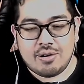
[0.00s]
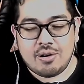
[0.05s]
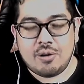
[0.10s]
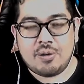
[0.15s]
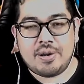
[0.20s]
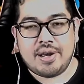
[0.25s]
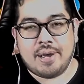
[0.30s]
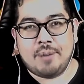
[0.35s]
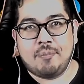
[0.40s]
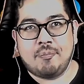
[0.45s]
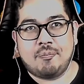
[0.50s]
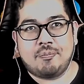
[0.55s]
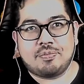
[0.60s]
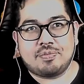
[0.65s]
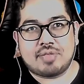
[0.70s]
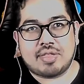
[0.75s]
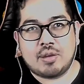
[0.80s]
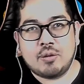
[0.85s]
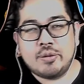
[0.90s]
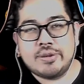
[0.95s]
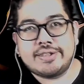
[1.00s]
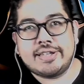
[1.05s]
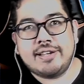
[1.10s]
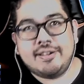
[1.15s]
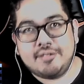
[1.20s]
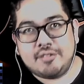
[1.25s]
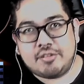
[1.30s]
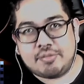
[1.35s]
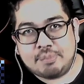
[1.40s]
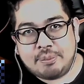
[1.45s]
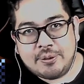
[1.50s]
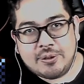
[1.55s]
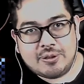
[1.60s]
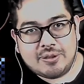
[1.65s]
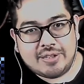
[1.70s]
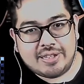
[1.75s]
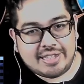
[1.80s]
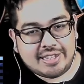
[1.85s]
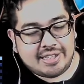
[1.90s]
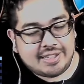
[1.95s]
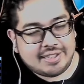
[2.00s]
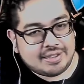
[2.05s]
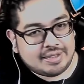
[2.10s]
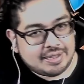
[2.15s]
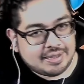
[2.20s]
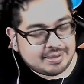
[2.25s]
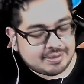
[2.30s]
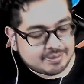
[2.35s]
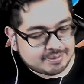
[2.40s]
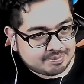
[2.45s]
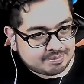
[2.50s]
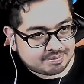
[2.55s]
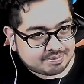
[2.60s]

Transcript: Okay. Without spoiling anything.